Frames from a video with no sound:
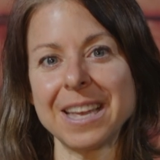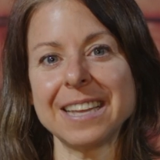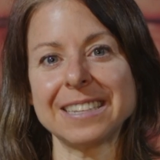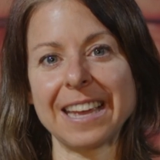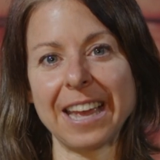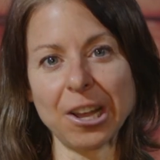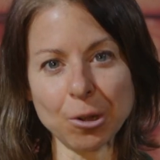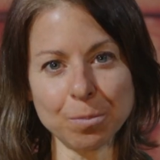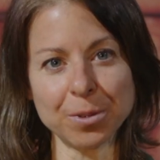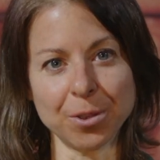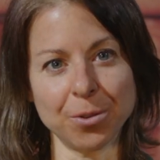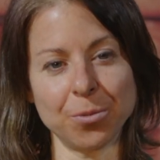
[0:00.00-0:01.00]
to
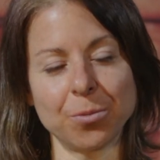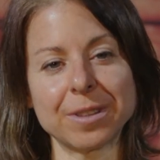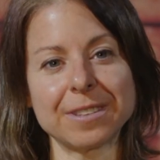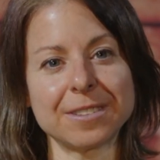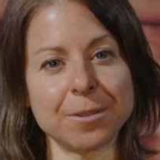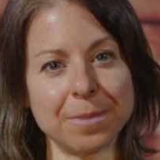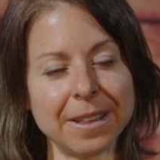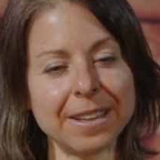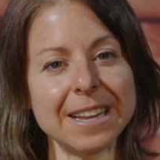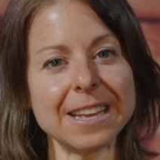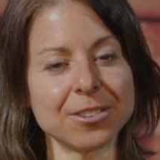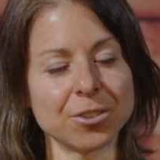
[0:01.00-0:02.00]
help you with
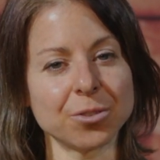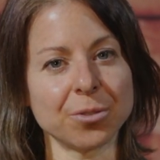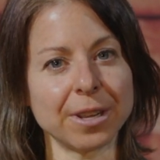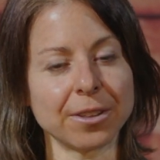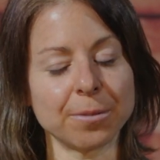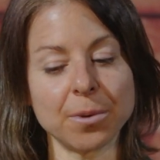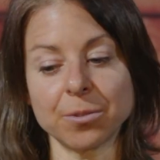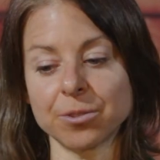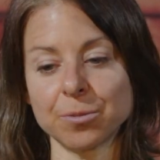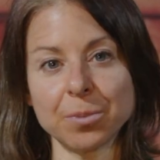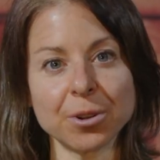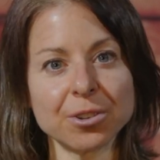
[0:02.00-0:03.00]
stability and strength, both
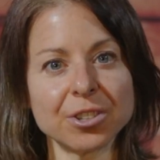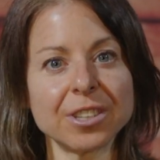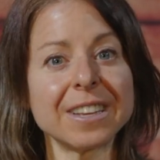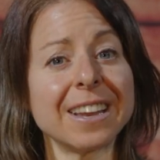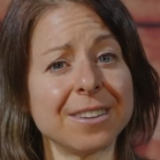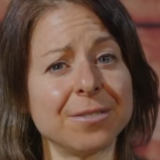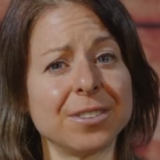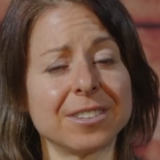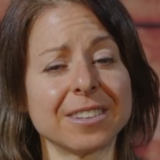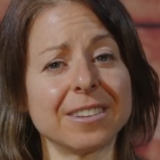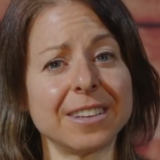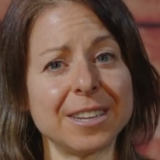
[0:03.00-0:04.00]
spiritually and
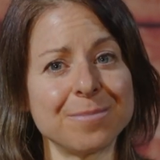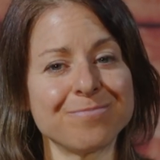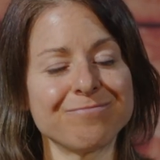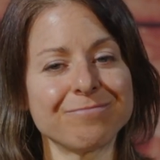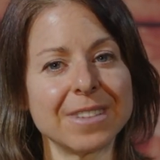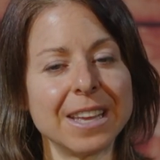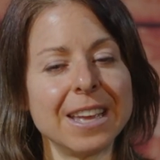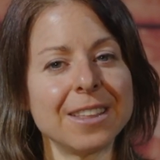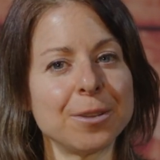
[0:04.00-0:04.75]
physically. The